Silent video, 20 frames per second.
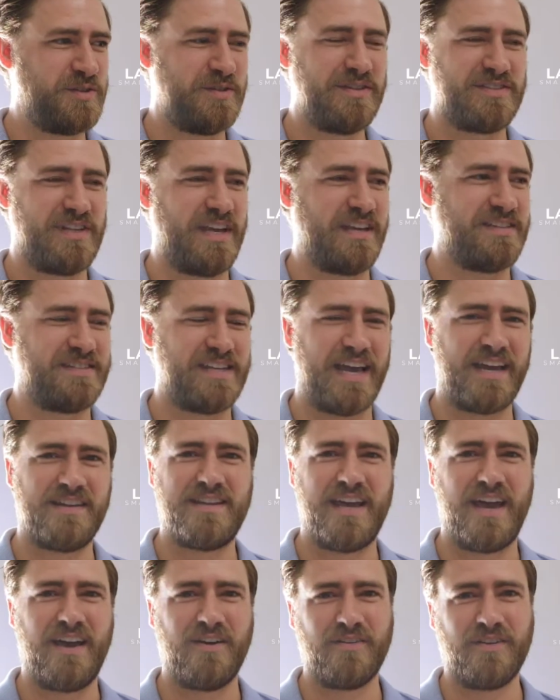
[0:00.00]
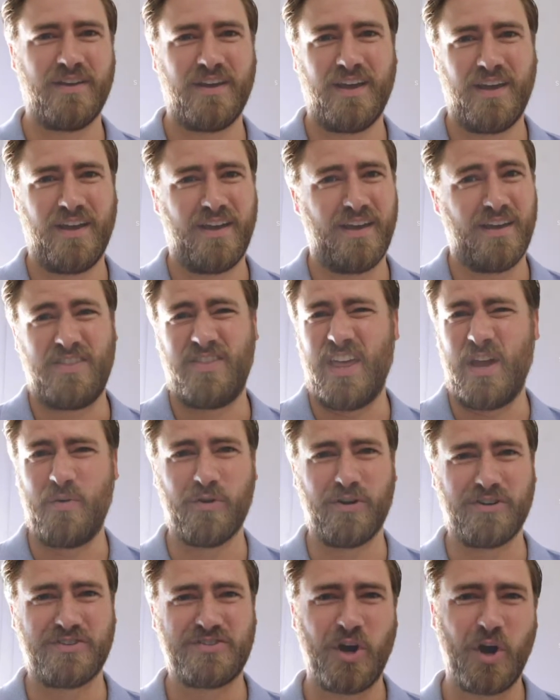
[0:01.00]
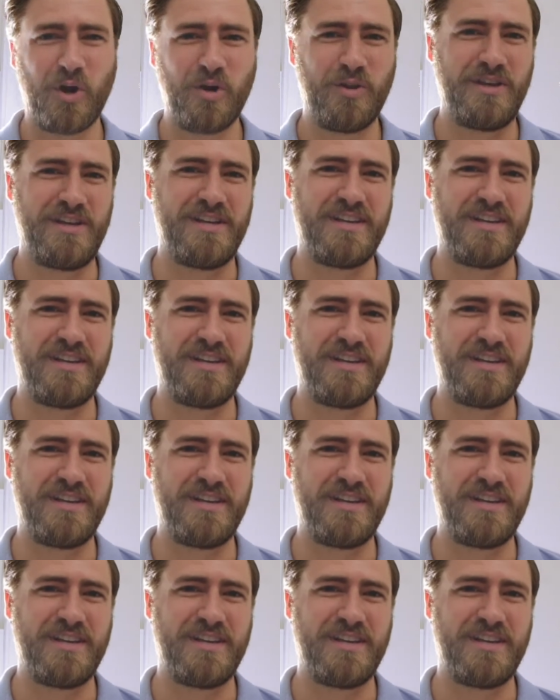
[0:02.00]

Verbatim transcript: soon as they sat down, they were totally